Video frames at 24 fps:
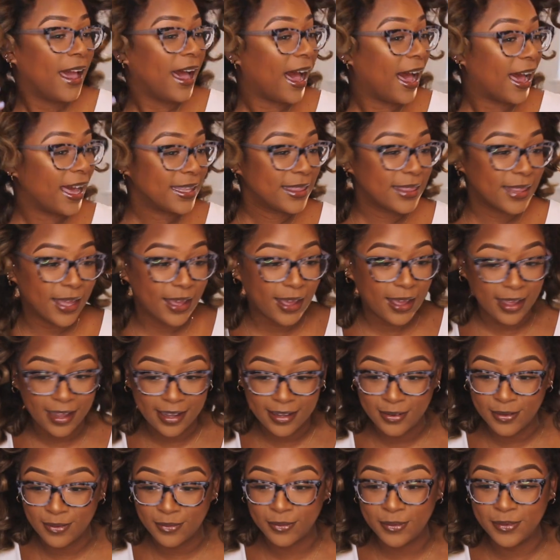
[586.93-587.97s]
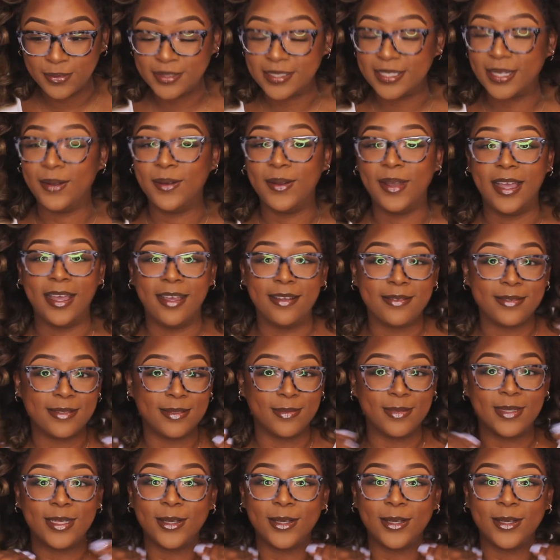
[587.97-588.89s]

I thought we was gonna have some